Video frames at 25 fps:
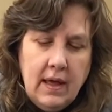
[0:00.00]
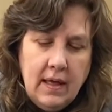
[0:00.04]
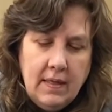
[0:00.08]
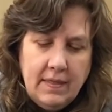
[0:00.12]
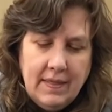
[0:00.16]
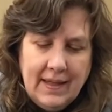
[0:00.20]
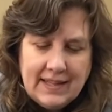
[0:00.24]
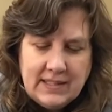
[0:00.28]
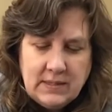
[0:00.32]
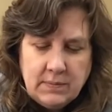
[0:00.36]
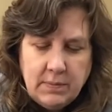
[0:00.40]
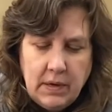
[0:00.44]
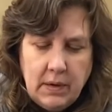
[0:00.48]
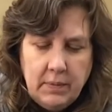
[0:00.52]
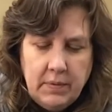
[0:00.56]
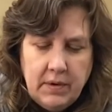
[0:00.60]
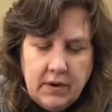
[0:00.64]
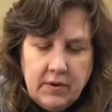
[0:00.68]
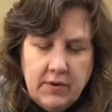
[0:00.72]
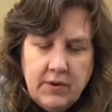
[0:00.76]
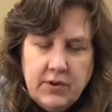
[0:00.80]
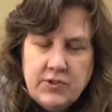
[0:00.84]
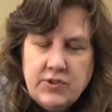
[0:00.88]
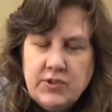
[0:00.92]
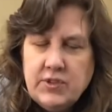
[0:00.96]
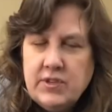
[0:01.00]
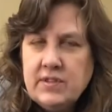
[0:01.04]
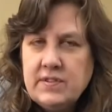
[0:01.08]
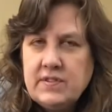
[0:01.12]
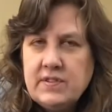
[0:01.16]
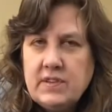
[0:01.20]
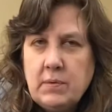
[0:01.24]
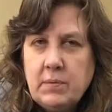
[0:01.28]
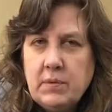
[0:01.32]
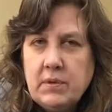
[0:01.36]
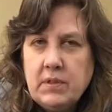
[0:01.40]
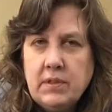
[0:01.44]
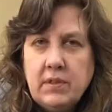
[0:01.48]
That's why we encourage you to
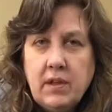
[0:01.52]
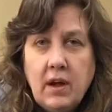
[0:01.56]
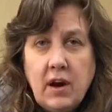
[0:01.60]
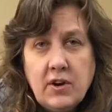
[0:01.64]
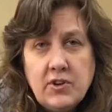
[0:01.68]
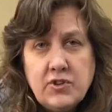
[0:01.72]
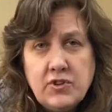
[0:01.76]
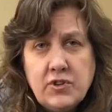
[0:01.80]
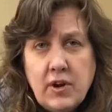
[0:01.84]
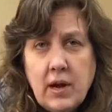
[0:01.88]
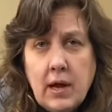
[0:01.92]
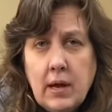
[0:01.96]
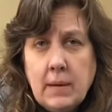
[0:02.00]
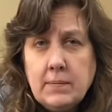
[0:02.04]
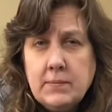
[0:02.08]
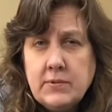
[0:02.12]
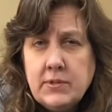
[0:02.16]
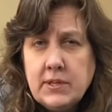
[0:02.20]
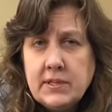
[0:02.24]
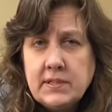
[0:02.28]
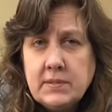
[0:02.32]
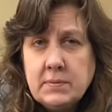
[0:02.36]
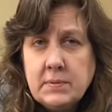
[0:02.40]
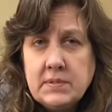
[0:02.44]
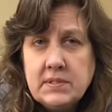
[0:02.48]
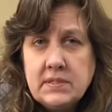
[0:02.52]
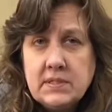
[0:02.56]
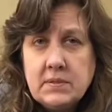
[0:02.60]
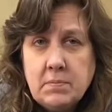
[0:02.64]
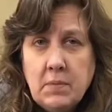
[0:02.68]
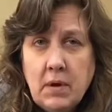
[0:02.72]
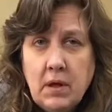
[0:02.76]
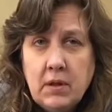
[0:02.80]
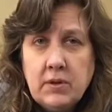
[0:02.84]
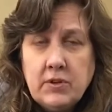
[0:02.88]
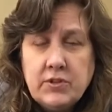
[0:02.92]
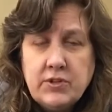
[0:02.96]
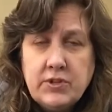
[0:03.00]
start with larger objects with
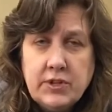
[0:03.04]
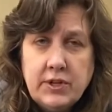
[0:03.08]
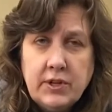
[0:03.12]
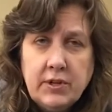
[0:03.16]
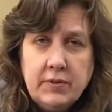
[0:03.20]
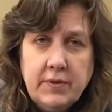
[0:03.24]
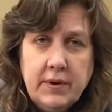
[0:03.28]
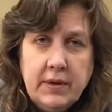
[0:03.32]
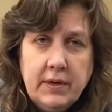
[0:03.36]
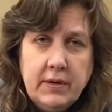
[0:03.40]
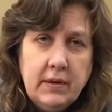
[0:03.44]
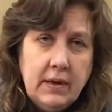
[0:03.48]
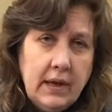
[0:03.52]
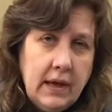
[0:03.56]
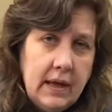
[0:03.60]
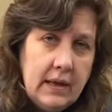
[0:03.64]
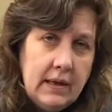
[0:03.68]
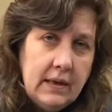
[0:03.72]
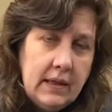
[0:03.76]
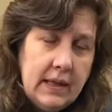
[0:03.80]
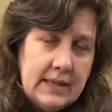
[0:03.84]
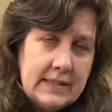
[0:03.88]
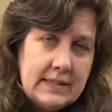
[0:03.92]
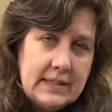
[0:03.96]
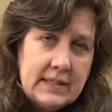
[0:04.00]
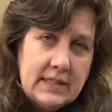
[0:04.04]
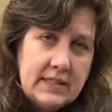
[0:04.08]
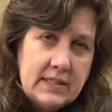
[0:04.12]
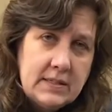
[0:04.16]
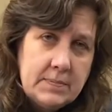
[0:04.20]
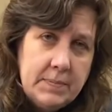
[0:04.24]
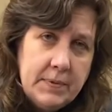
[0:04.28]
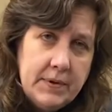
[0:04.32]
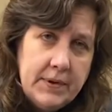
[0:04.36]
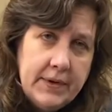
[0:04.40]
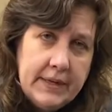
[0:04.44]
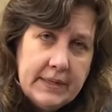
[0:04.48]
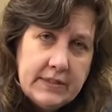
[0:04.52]
smaller children and less
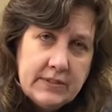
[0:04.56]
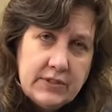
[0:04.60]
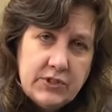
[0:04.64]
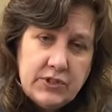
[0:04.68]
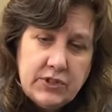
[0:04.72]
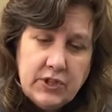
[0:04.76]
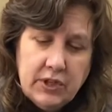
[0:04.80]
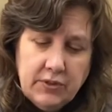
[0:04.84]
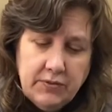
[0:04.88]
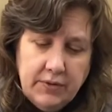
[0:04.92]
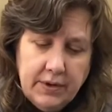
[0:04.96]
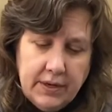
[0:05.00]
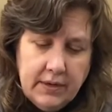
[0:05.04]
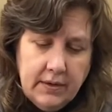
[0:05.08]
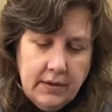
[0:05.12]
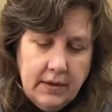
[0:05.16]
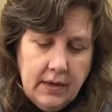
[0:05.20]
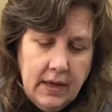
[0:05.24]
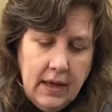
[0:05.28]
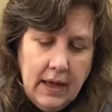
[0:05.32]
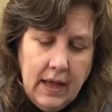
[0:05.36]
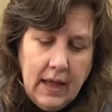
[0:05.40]
experienced children,